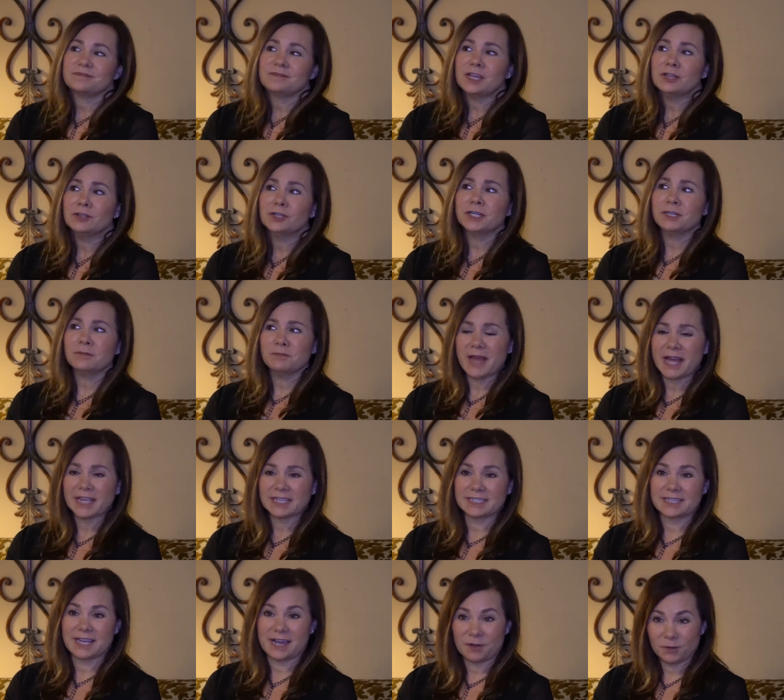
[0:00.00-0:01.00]
looking
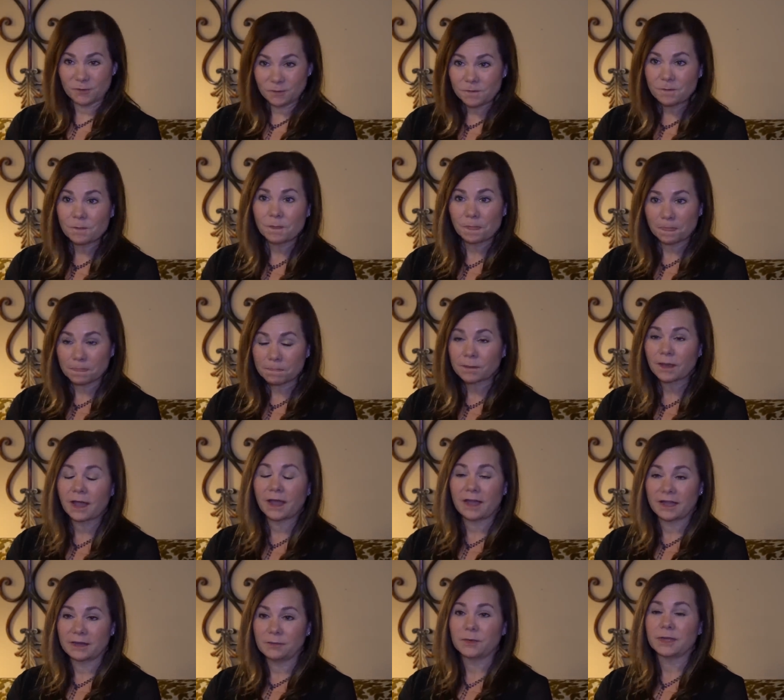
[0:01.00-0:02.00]
back now,
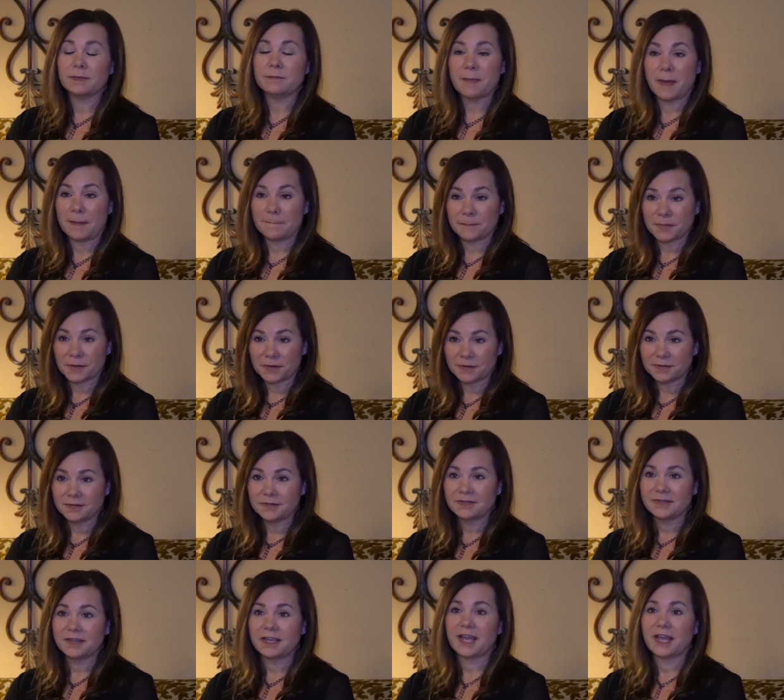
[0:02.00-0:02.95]
I remember